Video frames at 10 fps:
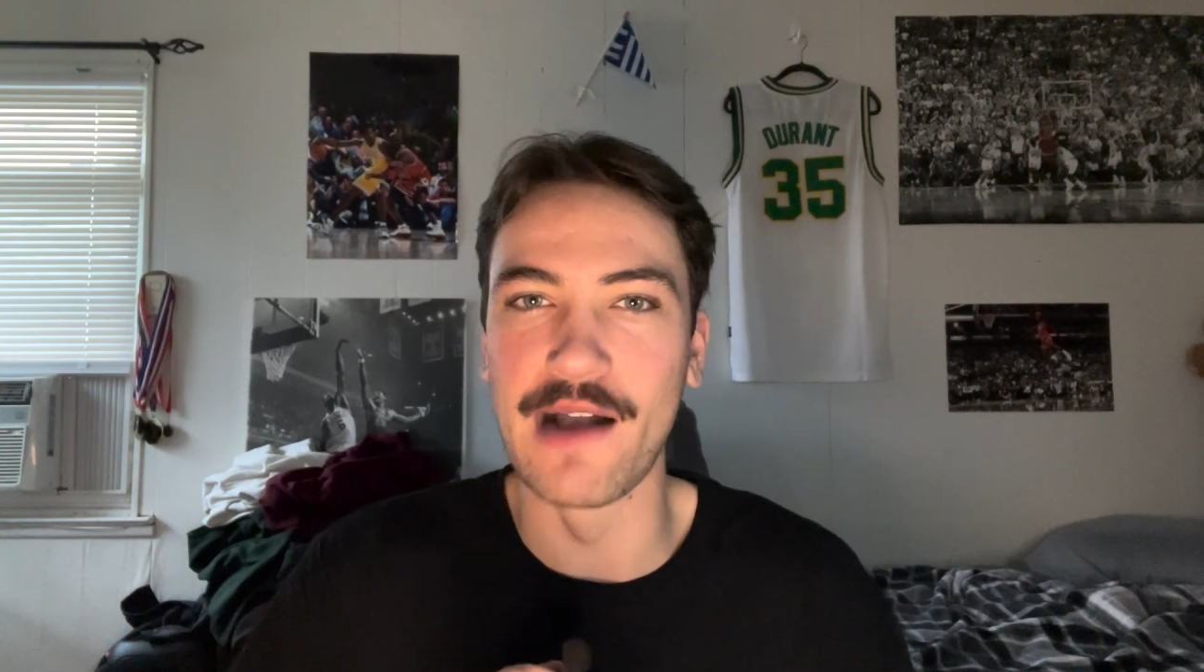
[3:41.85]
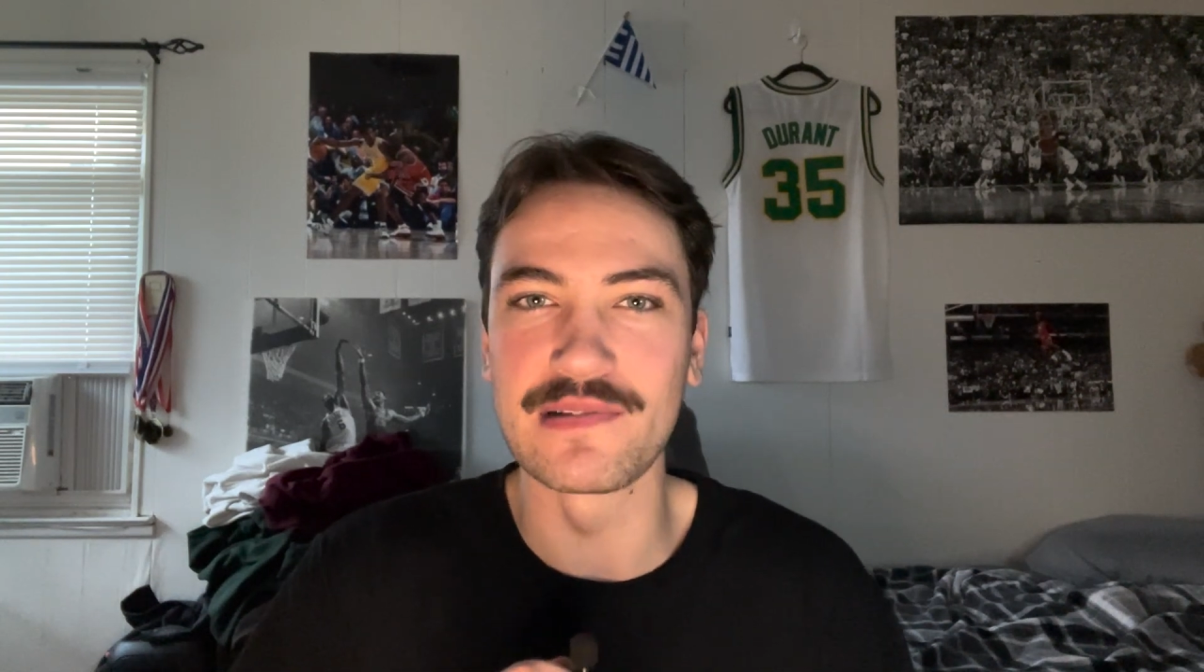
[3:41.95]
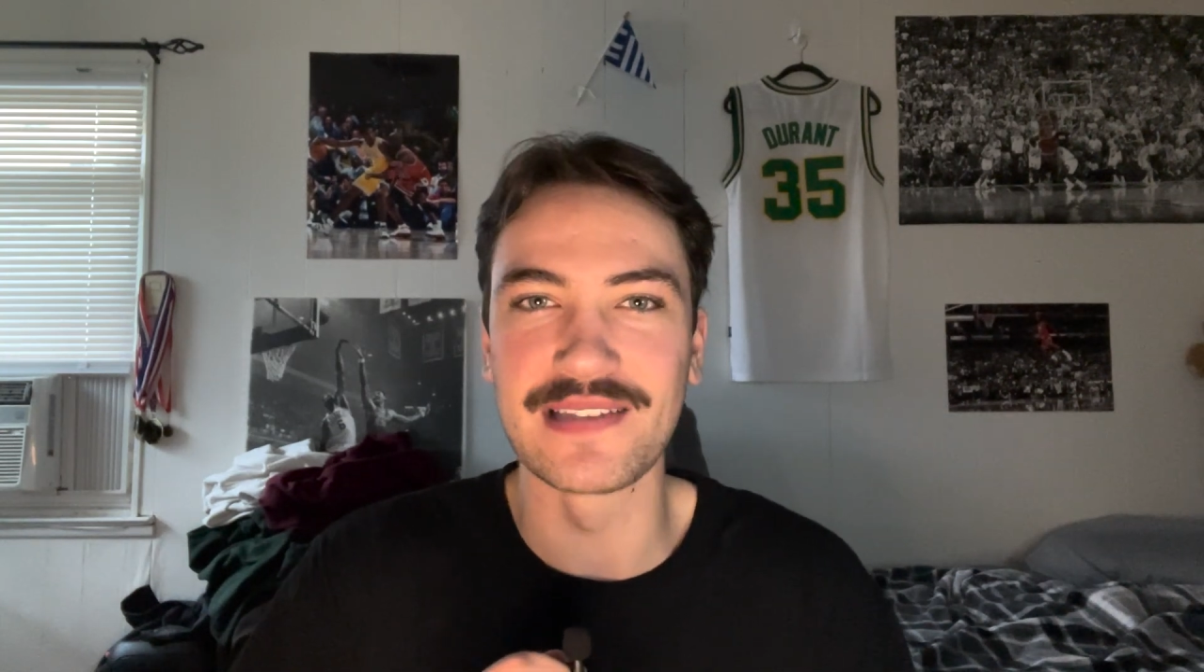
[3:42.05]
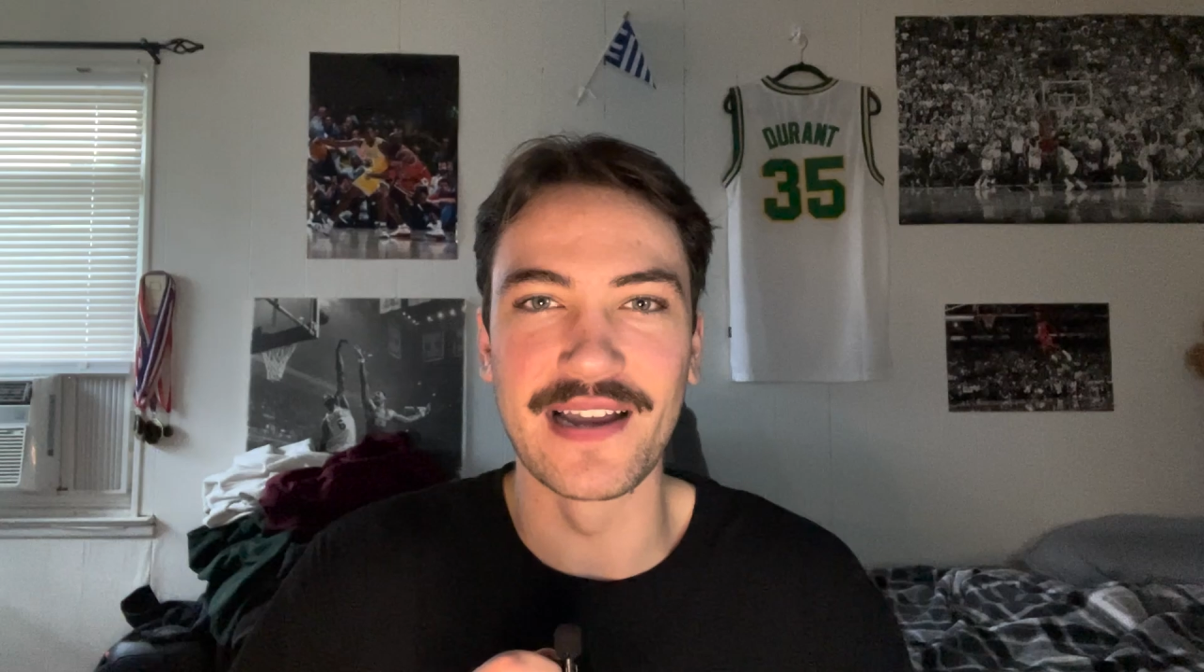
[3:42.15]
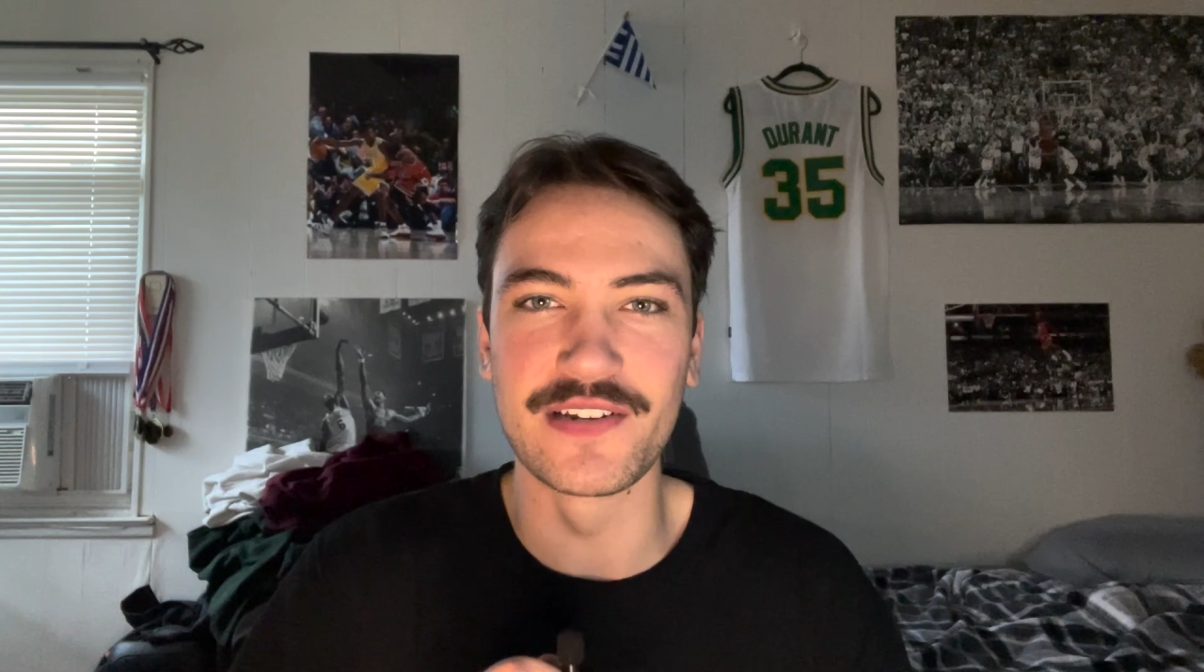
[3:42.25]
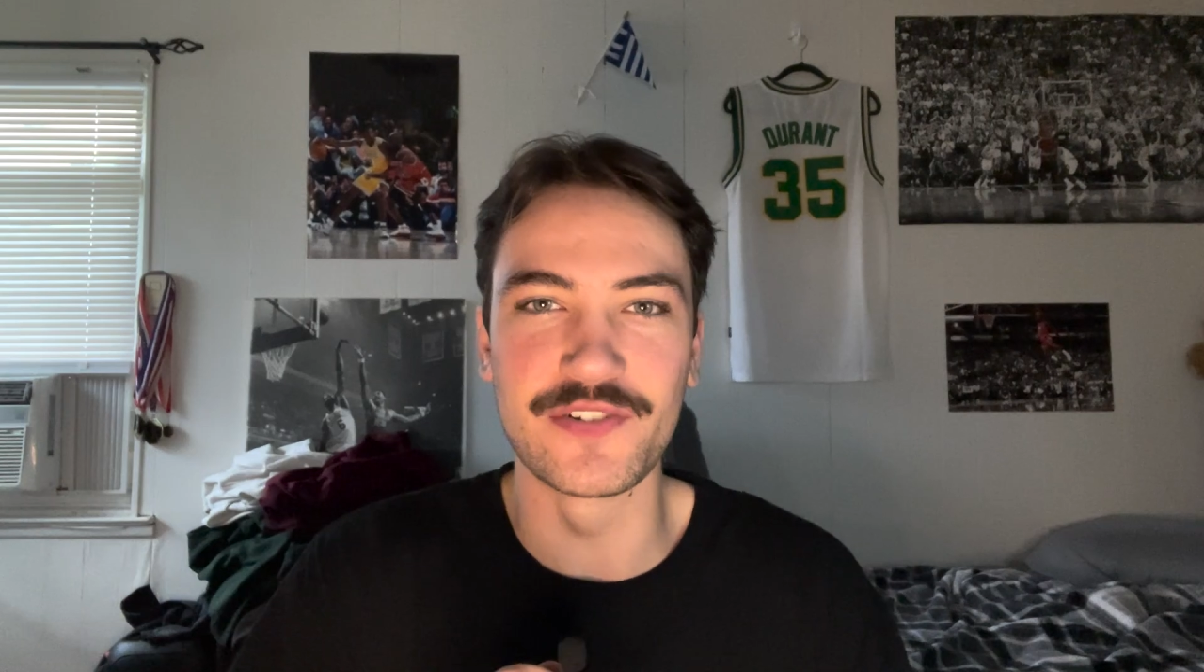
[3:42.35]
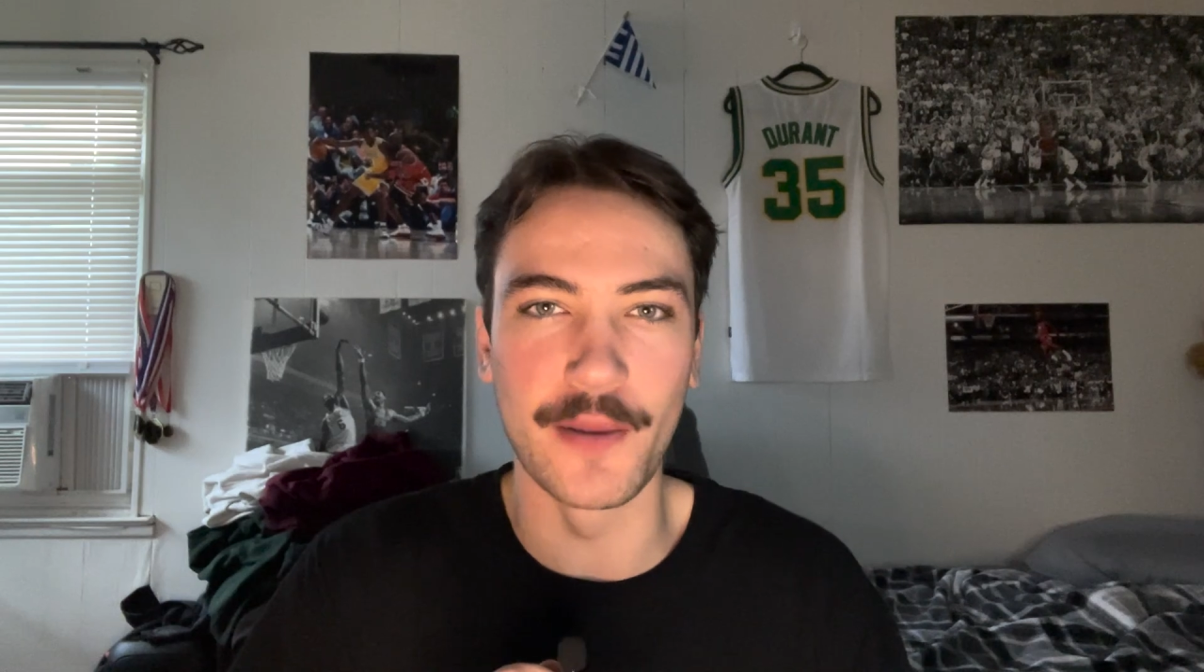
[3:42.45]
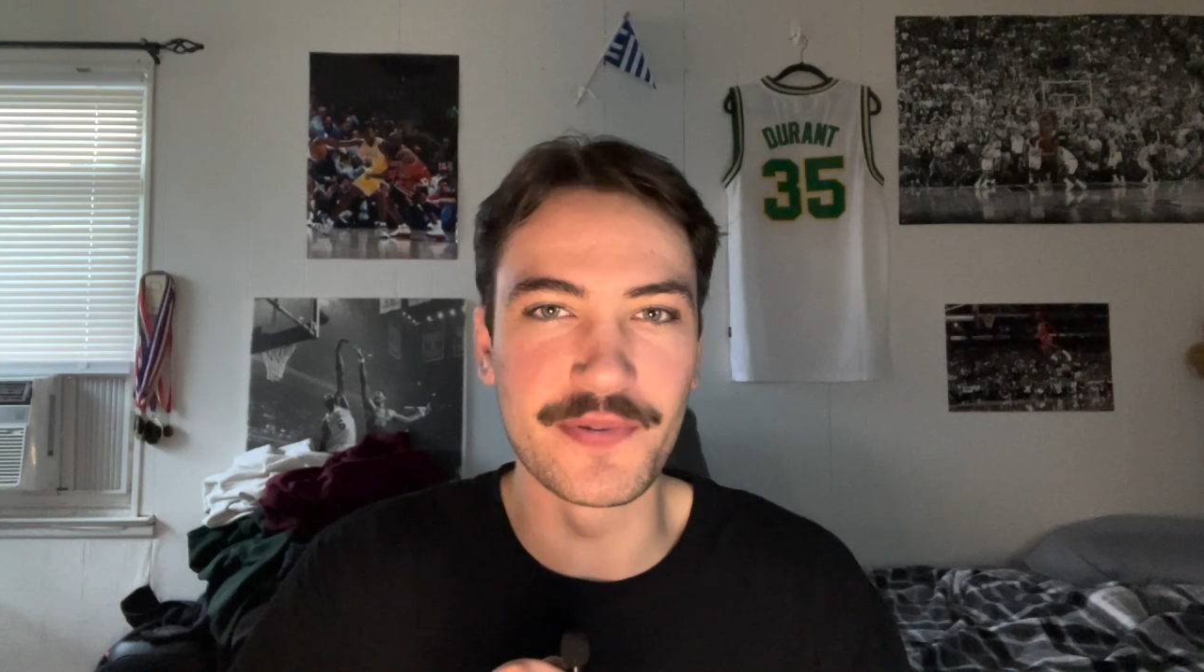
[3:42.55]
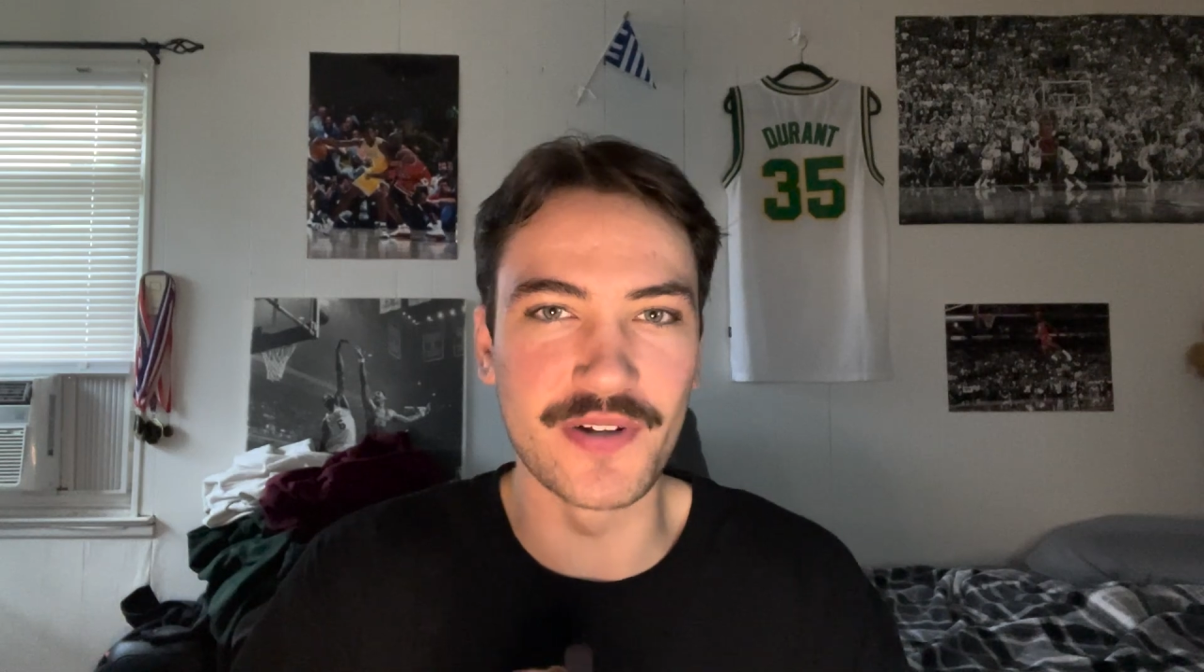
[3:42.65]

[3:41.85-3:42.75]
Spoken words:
outside jump